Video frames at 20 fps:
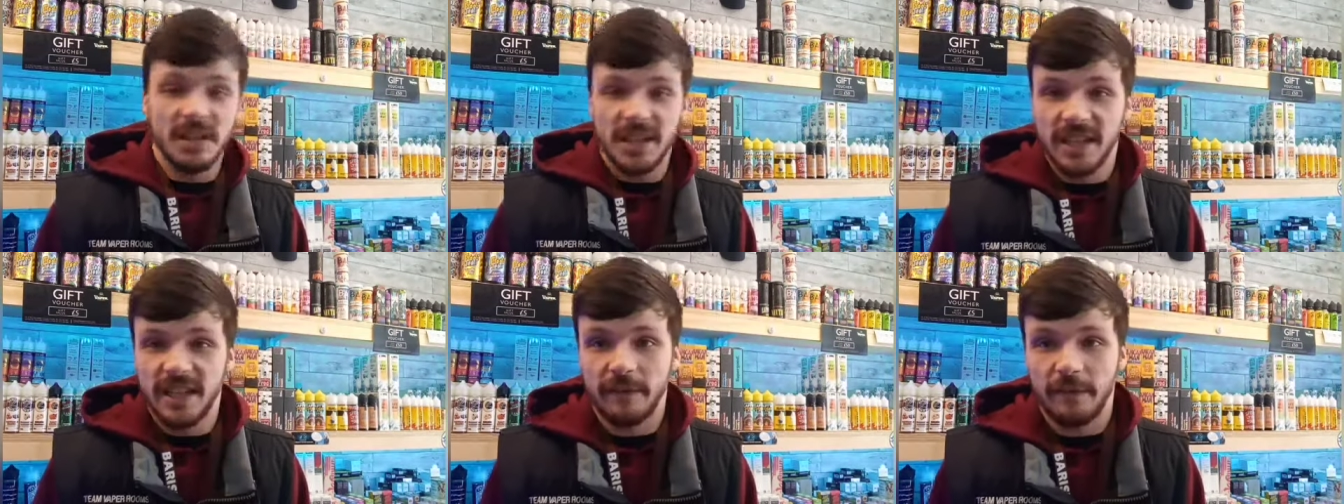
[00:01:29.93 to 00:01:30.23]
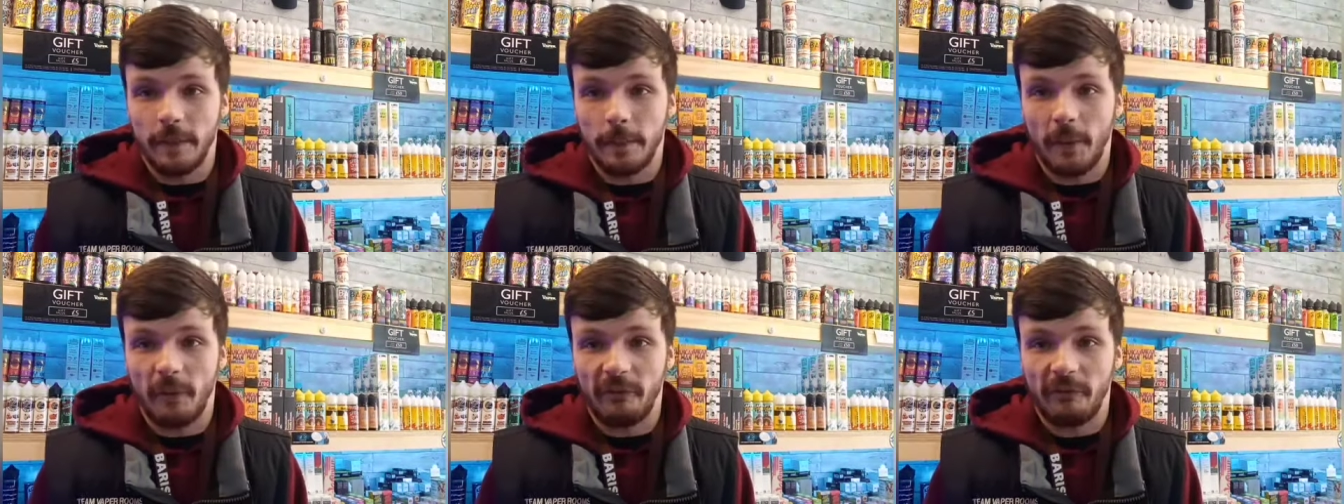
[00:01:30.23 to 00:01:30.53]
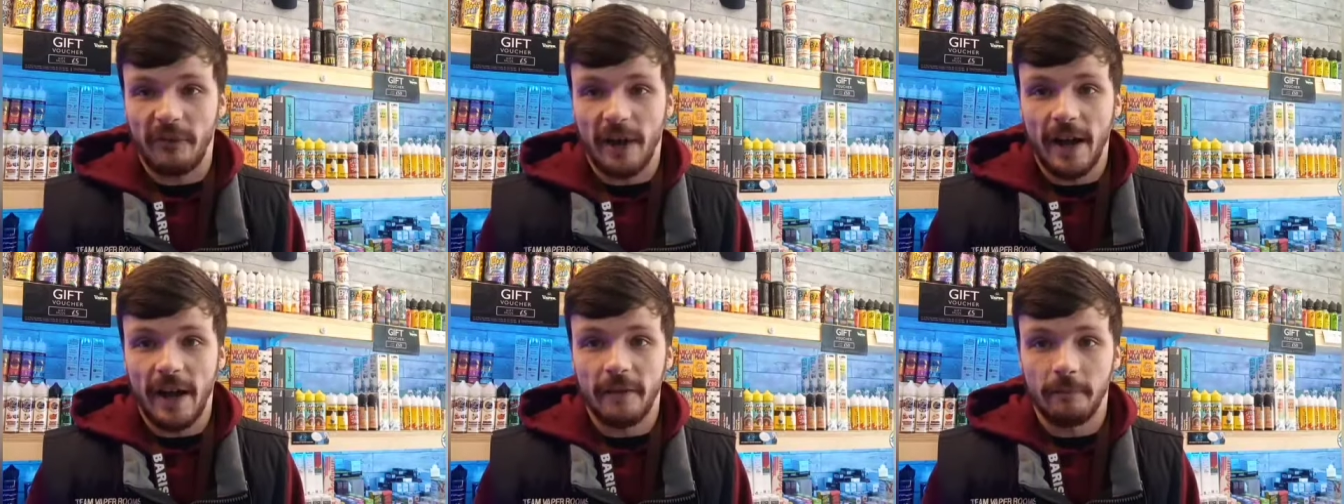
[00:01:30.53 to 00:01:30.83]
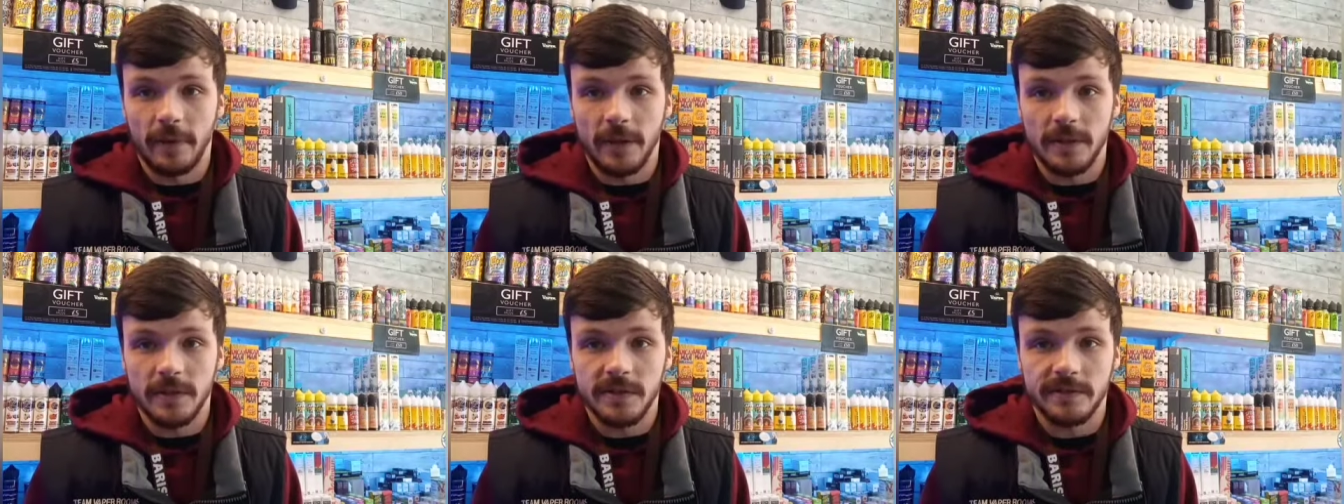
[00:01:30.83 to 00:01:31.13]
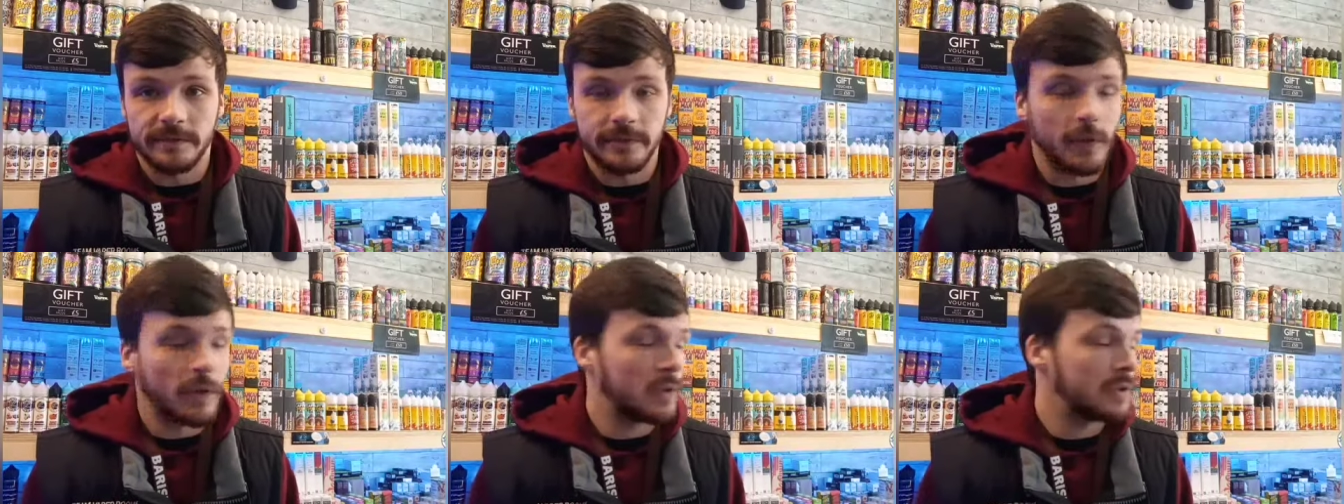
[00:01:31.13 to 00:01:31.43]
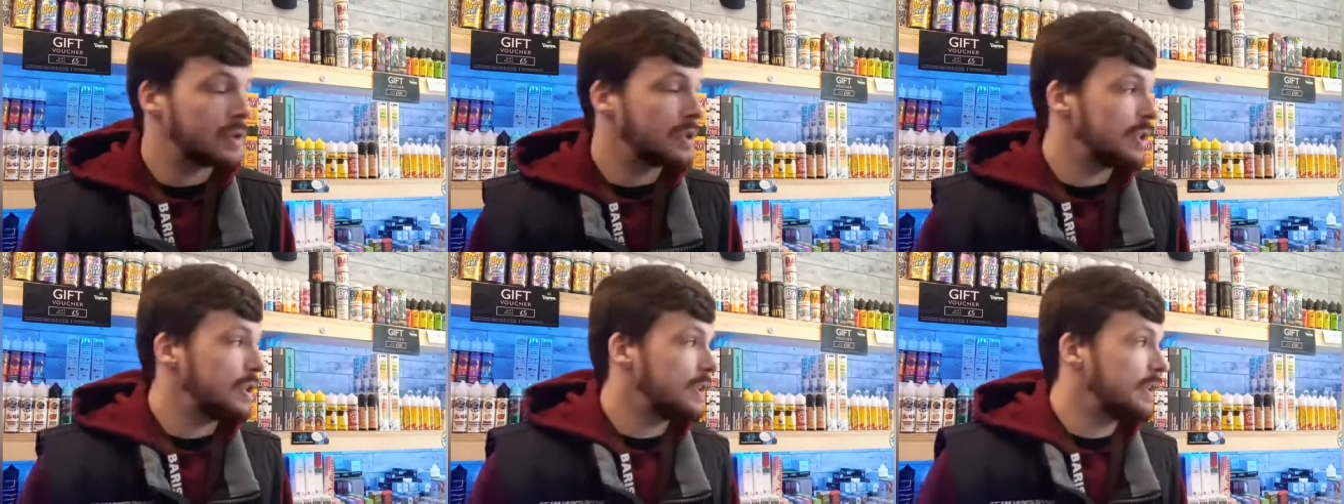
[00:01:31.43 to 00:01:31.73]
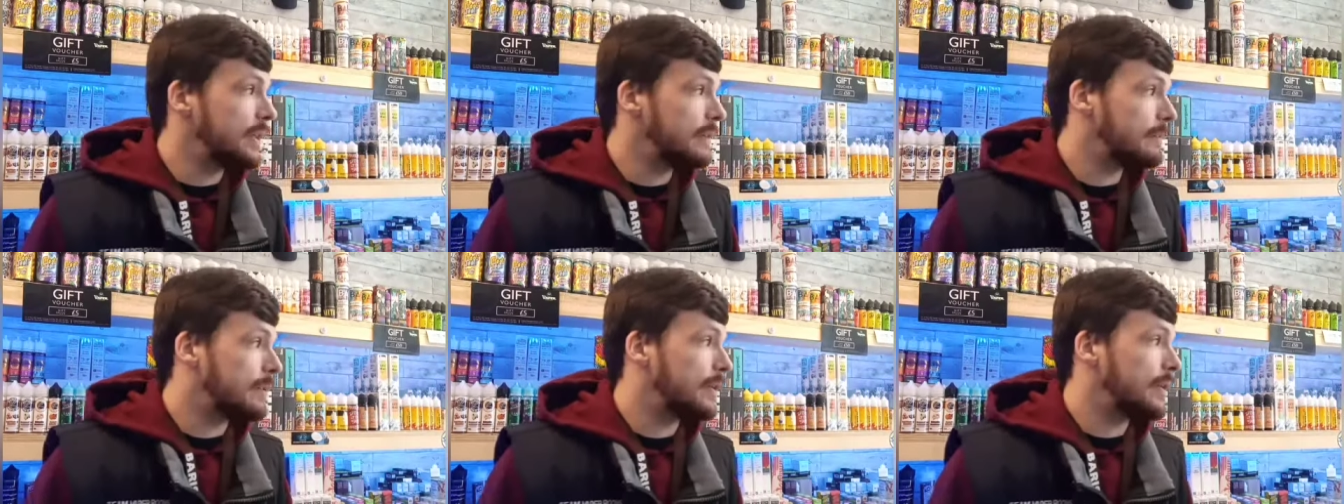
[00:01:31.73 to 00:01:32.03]
give it about five minutes,
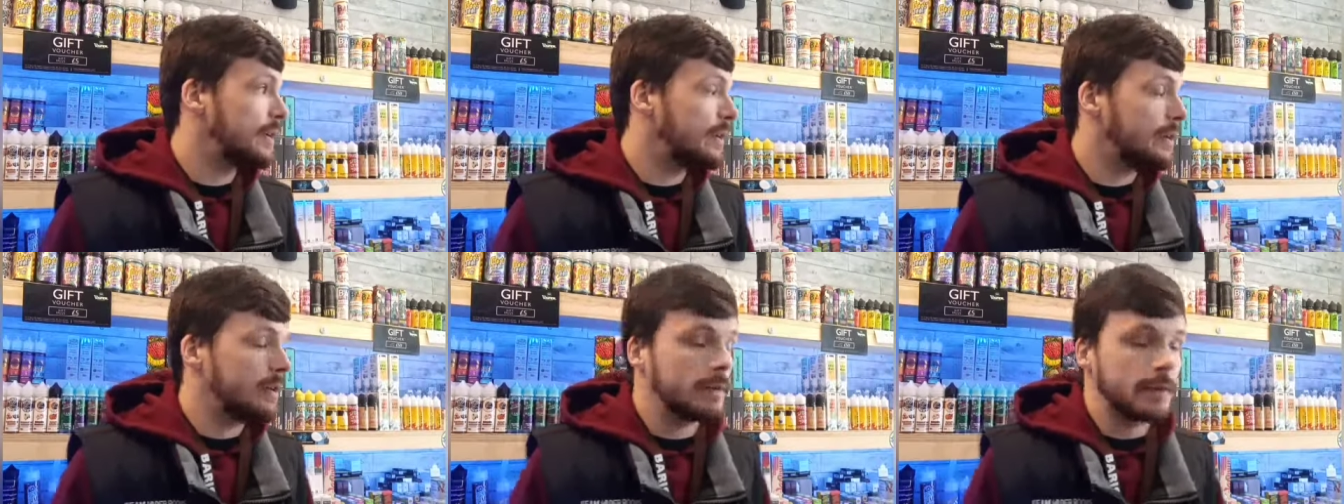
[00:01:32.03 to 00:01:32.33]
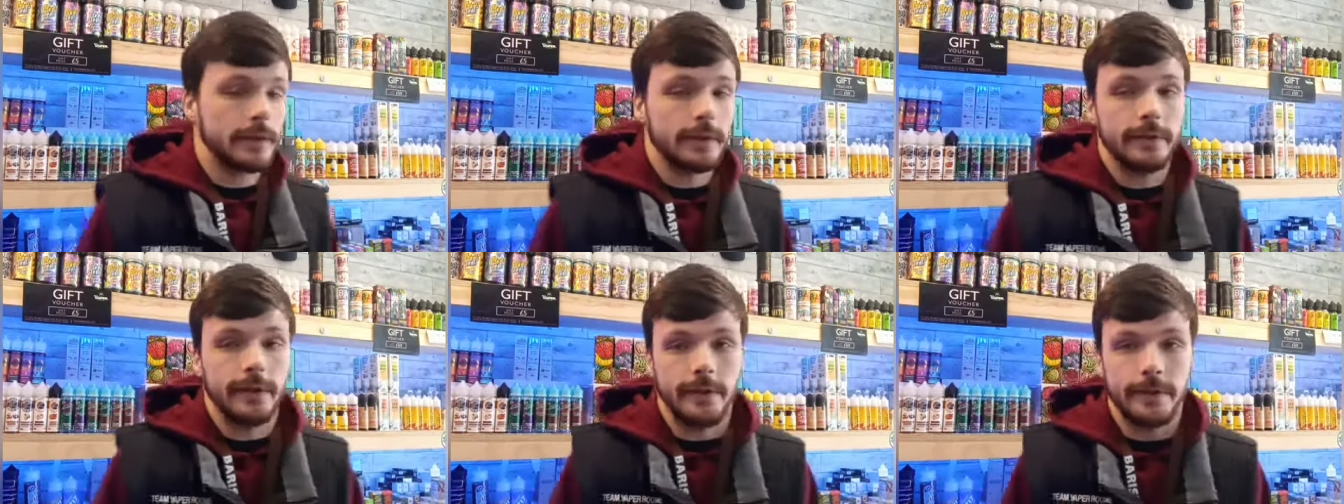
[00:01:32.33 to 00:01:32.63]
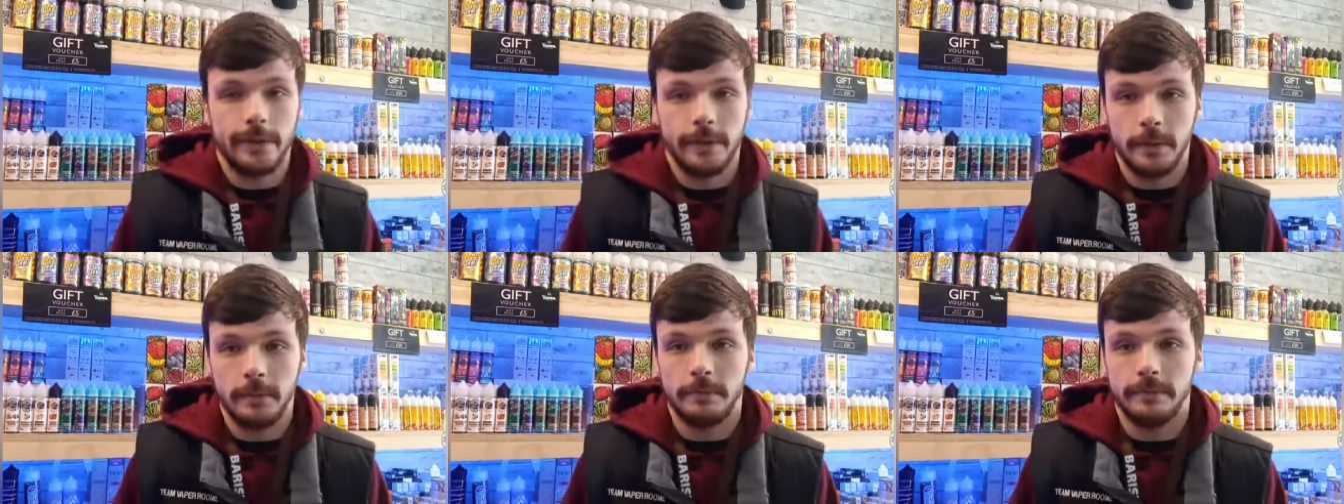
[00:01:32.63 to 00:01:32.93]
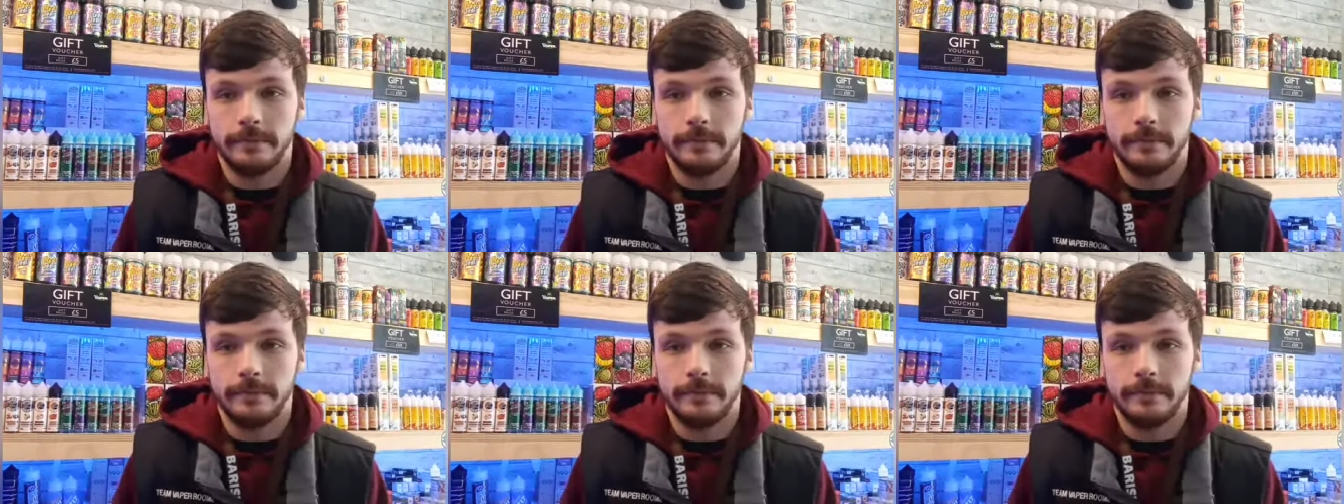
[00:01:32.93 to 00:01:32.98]
unfortunately, but it'll, it,